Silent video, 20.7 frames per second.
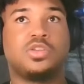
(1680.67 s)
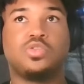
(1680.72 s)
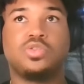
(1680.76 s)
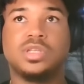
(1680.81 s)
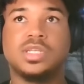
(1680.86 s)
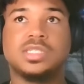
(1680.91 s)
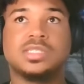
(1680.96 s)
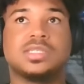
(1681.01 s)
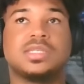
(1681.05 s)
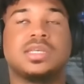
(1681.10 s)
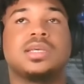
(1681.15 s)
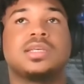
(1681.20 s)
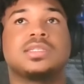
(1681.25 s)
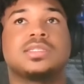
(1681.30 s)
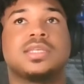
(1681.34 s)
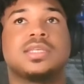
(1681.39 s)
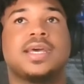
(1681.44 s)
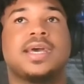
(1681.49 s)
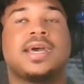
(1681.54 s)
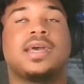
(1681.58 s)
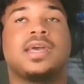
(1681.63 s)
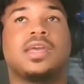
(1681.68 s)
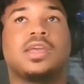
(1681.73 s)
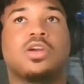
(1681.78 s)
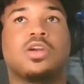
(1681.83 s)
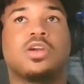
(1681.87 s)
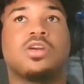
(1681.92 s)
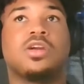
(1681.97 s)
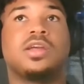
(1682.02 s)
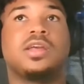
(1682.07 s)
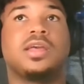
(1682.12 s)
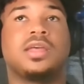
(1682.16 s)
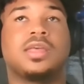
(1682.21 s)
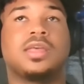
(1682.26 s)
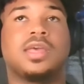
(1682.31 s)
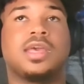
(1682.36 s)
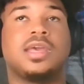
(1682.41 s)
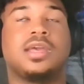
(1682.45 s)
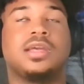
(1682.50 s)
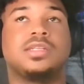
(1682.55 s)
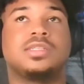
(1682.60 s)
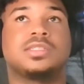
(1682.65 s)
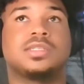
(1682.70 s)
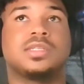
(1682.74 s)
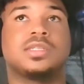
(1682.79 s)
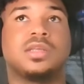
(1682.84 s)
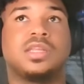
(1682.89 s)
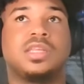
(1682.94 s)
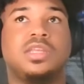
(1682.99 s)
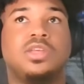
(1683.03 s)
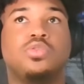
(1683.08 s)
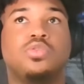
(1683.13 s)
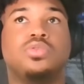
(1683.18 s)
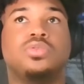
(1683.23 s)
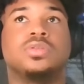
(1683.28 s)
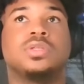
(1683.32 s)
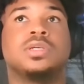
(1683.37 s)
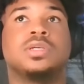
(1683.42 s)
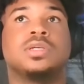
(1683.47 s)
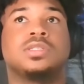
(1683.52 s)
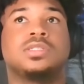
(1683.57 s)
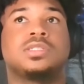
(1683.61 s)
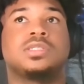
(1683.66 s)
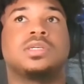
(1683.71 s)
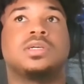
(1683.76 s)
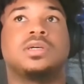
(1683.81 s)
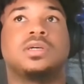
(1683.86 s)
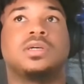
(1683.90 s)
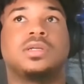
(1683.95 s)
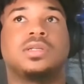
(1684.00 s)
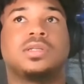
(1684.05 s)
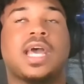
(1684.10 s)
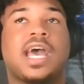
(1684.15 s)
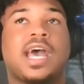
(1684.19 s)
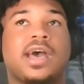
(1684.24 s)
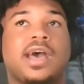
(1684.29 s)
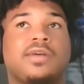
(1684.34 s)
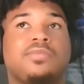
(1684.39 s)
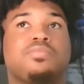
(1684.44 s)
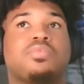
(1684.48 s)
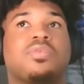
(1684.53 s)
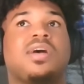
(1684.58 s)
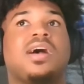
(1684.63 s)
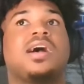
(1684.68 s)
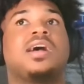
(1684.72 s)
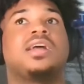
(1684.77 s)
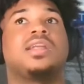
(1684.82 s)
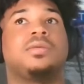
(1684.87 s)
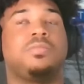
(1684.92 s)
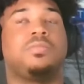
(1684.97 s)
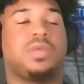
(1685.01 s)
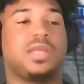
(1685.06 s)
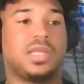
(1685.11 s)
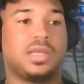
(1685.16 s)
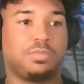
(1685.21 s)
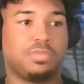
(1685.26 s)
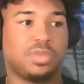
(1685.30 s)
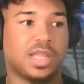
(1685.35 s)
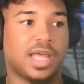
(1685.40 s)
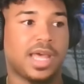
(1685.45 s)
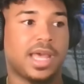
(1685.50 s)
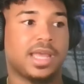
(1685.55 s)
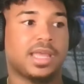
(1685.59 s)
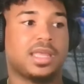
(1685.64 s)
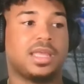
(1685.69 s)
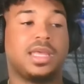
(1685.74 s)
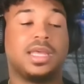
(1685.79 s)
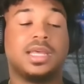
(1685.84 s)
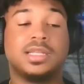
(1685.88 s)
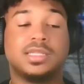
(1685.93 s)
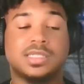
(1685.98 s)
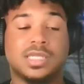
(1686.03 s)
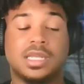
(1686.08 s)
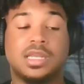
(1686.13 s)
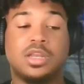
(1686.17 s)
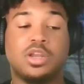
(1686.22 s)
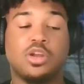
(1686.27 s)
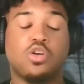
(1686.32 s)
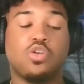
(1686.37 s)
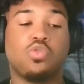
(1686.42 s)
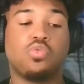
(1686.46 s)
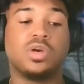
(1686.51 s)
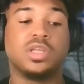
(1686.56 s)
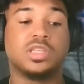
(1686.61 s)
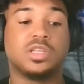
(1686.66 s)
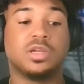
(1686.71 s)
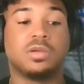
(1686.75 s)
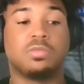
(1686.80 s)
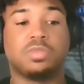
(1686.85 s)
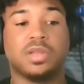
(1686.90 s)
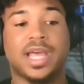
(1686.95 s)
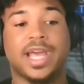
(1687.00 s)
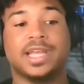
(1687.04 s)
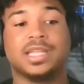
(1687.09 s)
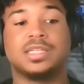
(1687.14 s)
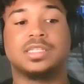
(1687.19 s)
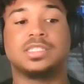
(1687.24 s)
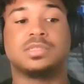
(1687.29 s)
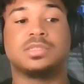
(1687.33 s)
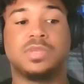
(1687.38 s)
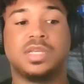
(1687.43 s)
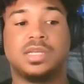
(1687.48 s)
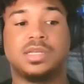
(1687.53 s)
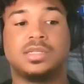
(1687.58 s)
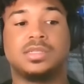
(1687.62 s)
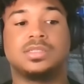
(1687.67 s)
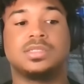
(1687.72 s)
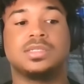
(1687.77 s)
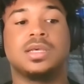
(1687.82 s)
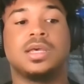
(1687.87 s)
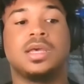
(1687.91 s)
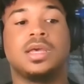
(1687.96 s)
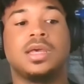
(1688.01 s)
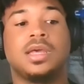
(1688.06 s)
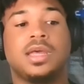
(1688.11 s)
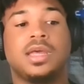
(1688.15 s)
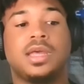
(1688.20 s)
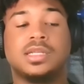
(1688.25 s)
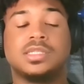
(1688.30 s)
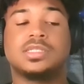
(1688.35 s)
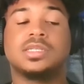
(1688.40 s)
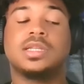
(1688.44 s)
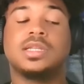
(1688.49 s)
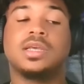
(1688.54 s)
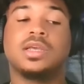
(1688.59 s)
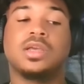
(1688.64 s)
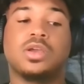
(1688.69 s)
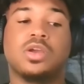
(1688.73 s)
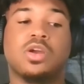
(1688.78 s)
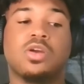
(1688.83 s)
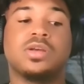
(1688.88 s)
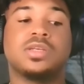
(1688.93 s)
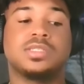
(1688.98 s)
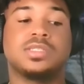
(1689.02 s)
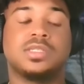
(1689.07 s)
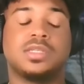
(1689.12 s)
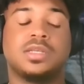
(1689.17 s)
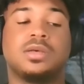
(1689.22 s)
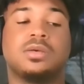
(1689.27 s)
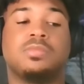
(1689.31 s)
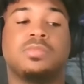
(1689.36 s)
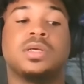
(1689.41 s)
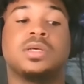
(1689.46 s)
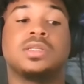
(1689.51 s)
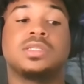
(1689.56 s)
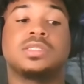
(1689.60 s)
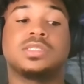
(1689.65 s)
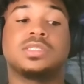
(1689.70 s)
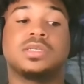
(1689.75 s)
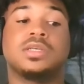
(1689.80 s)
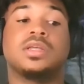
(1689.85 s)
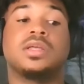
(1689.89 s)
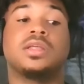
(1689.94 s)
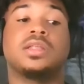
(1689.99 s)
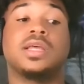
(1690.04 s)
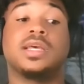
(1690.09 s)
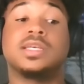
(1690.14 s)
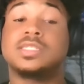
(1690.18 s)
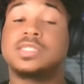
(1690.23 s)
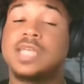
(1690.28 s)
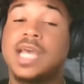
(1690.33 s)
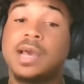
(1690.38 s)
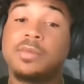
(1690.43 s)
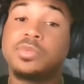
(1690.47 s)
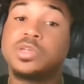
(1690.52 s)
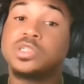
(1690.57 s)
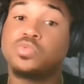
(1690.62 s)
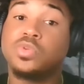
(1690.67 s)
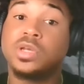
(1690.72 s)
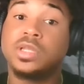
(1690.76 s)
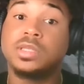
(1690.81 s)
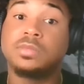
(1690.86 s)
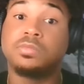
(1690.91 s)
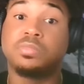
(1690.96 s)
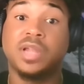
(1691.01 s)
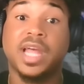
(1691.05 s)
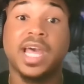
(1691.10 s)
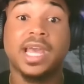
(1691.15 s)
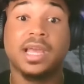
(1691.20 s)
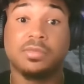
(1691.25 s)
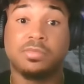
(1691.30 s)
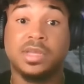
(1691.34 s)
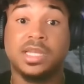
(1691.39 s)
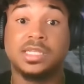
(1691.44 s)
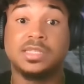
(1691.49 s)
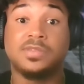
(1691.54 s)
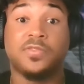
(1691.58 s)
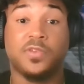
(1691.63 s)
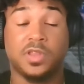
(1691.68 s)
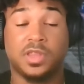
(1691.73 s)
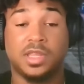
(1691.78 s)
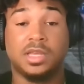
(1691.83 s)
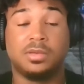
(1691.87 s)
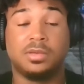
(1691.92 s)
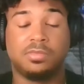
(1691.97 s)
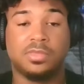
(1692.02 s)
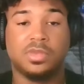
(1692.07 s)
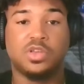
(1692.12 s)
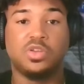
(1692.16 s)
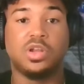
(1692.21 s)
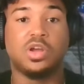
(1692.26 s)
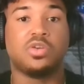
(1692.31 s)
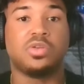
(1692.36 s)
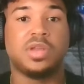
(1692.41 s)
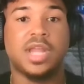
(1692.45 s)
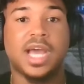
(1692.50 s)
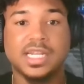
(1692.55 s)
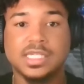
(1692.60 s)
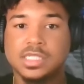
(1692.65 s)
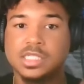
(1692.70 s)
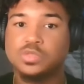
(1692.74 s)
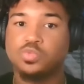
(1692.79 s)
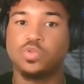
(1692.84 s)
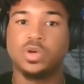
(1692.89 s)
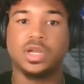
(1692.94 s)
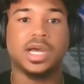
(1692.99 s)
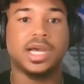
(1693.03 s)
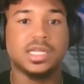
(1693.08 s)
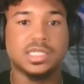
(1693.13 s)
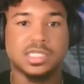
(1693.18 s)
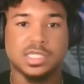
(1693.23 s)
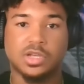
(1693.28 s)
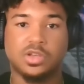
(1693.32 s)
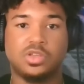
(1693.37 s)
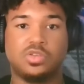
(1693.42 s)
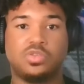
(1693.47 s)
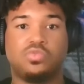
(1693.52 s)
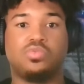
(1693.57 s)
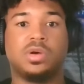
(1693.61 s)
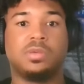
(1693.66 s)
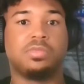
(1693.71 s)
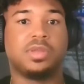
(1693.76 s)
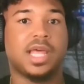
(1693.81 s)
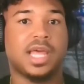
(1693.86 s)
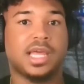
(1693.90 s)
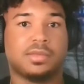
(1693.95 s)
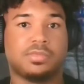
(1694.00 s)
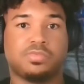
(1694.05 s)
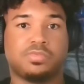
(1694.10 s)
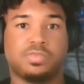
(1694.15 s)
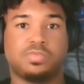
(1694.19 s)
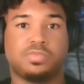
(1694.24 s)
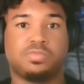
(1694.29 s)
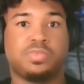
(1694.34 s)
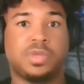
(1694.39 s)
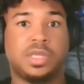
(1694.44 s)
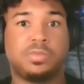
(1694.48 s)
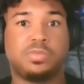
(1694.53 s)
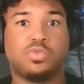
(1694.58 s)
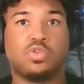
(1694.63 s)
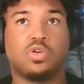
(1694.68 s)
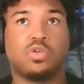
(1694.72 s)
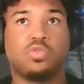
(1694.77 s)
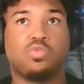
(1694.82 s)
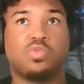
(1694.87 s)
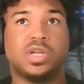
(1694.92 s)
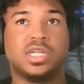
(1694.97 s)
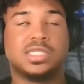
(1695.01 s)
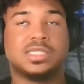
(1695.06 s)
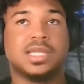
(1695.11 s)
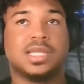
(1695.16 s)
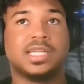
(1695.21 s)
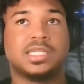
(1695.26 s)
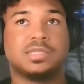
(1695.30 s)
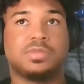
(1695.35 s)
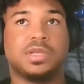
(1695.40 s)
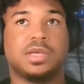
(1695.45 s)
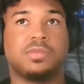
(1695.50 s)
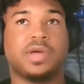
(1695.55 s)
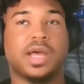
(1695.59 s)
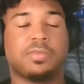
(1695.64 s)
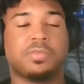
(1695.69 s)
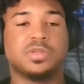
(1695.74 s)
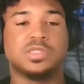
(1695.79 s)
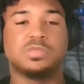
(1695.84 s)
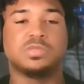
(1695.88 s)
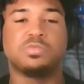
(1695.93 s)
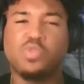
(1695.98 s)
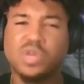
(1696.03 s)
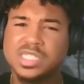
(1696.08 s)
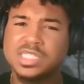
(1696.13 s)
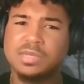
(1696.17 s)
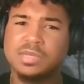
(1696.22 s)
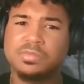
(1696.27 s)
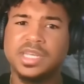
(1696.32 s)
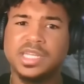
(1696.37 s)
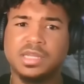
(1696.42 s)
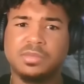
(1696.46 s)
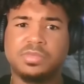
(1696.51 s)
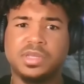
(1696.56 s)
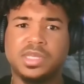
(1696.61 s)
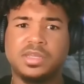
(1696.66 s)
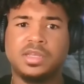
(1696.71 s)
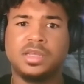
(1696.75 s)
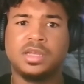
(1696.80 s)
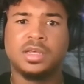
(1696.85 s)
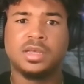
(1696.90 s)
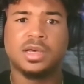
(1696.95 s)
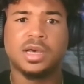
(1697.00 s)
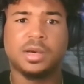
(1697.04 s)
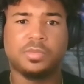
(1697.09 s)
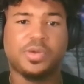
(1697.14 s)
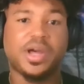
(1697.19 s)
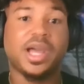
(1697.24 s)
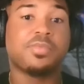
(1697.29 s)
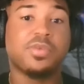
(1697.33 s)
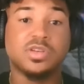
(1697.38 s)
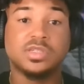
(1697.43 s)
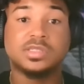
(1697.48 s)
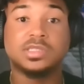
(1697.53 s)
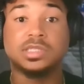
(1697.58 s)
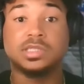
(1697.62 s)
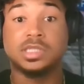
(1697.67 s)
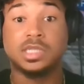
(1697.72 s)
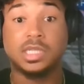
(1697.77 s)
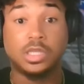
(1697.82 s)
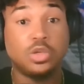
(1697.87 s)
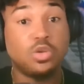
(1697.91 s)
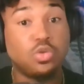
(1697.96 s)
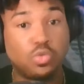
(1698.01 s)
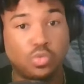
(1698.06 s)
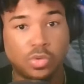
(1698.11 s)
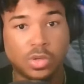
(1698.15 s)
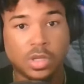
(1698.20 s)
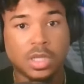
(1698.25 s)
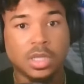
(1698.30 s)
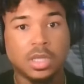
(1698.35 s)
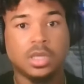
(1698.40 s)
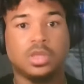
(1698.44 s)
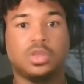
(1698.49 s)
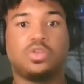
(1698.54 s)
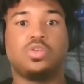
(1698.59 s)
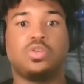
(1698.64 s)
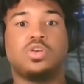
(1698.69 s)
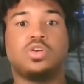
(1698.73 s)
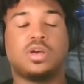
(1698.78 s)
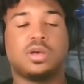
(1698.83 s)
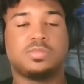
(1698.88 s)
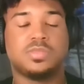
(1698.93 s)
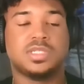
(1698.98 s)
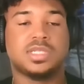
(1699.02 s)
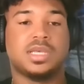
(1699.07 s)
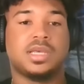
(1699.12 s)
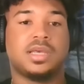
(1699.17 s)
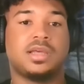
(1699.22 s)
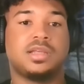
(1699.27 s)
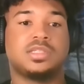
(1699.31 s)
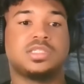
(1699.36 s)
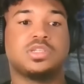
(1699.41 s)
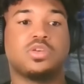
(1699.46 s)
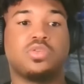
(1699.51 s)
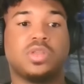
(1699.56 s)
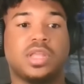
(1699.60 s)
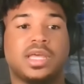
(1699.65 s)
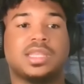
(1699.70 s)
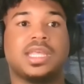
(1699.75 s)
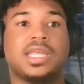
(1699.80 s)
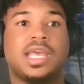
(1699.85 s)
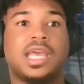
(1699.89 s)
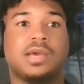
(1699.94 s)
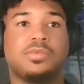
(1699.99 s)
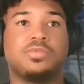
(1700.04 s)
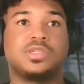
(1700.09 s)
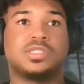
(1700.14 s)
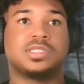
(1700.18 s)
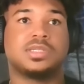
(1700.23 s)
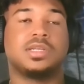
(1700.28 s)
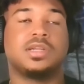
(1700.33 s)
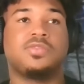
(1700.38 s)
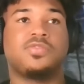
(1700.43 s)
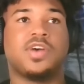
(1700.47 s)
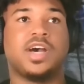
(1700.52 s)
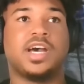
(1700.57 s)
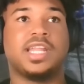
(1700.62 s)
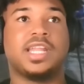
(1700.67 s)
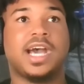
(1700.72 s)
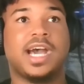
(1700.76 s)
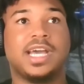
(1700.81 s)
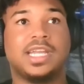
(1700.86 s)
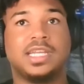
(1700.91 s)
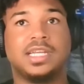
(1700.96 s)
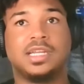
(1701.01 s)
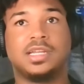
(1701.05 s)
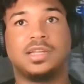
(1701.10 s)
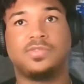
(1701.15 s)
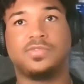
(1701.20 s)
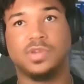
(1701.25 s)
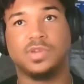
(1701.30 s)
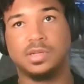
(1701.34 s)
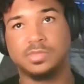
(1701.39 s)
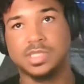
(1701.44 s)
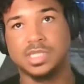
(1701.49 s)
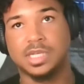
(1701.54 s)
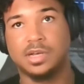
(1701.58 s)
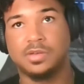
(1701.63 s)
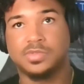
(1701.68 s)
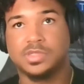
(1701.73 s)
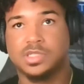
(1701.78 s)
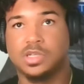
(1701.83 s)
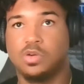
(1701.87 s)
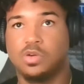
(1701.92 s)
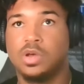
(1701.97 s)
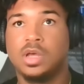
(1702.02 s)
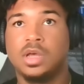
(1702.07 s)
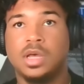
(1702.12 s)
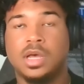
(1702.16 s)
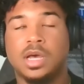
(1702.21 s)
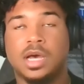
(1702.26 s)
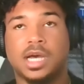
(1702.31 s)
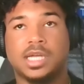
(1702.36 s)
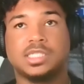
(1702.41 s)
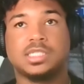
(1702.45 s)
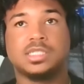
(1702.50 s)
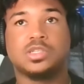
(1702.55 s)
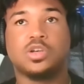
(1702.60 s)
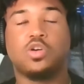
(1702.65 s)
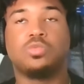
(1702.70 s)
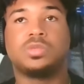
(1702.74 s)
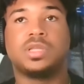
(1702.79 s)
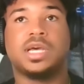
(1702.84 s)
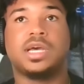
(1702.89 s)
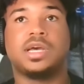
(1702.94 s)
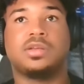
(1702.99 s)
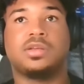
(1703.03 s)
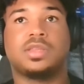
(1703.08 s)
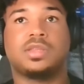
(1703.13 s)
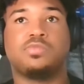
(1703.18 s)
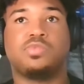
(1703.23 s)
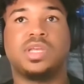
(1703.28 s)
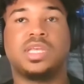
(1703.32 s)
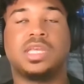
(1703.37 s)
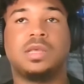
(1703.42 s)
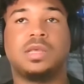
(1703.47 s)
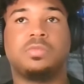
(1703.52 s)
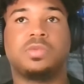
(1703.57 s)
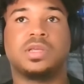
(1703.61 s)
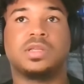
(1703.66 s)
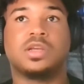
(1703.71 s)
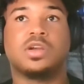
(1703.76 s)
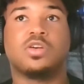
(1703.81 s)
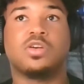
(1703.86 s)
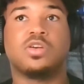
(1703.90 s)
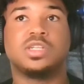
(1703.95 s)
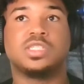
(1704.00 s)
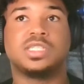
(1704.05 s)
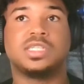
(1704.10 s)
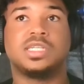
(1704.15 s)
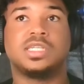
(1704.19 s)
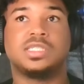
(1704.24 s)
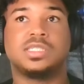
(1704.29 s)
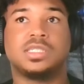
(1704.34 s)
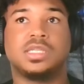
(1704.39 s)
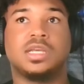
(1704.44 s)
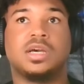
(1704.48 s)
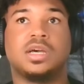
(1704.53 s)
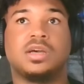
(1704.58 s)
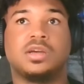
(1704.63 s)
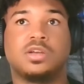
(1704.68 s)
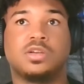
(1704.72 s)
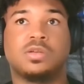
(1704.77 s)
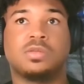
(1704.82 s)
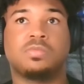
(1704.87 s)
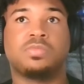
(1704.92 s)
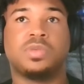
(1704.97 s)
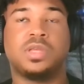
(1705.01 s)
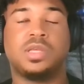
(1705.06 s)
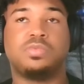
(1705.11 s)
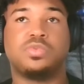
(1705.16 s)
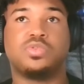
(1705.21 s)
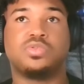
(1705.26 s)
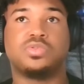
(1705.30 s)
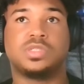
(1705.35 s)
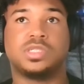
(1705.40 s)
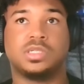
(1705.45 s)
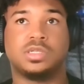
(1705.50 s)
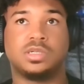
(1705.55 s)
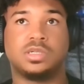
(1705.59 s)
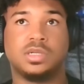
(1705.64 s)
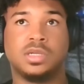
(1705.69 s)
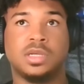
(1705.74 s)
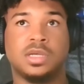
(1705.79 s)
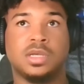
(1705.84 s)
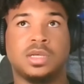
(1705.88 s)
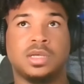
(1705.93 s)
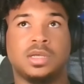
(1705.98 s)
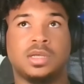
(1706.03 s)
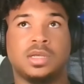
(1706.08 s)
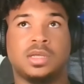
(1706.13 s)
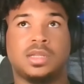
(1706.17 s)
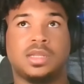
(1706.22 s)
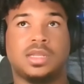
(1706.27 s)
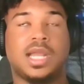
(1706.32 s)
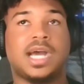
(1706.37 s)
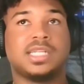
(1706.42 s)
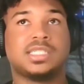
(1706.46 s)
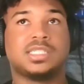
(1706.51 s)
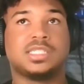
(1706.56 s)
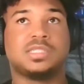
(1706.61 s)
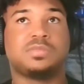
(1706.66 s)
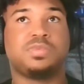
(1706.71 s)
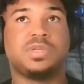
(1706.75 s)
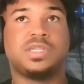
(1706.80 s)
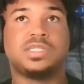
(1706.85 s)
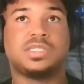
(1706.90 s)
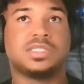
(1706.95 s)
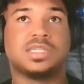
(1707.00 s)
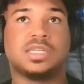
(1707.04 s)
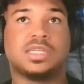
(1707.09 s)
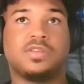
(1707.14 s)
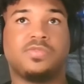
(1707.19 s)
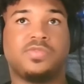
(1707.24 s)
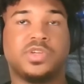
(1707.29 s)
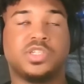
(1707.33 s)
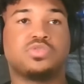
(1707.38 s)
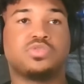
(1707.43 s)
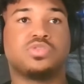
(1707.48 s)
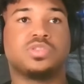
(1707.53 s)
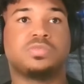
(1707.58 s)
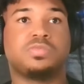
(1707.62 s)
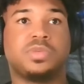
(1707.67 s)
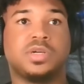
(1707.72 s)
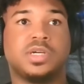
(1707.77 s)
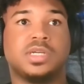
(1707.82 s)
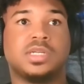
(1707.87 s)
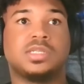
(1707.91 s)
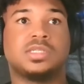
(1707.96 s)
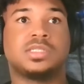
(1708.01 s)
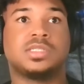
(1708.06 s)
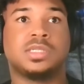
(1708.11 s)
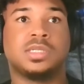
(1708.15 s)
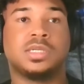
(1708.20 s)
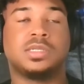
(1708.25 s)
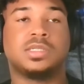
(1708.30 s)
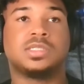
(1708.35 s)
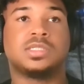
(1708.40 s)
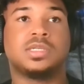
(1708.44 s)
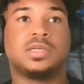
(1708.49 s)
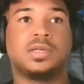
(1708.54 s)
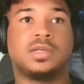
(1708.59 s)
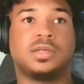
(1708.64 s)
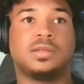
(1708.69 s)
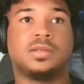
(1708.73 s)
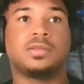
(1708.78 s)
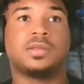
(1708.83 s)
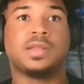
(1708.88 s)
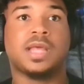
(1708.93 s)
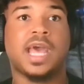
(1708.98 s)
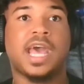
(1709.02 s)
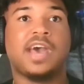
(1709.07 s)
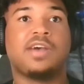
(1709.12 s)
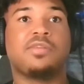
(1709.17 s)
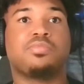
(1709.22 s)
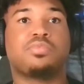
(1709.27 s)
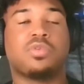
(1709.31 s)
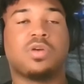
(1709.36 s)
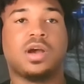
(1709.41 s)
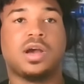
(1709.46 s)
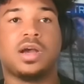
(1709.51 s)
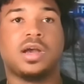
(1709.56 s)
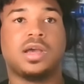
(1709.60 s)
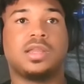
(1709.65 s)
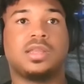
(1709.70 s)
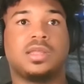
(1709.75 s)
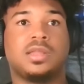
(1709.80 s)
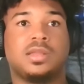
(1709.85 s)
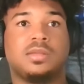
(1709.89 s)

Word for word: Do these things that engage the youth to have pride in being black and to know what their blackness means and to then encourage them to establish what black means for them. You know, not just what I tell you what black people or what it's like to be a black person, but what does it mean to be a black person to you? You know what I'm saying? So that they able to solidify that identity for themselves. So I just hope that we keep encouraging these young people to not just be just individuals, but to to have pride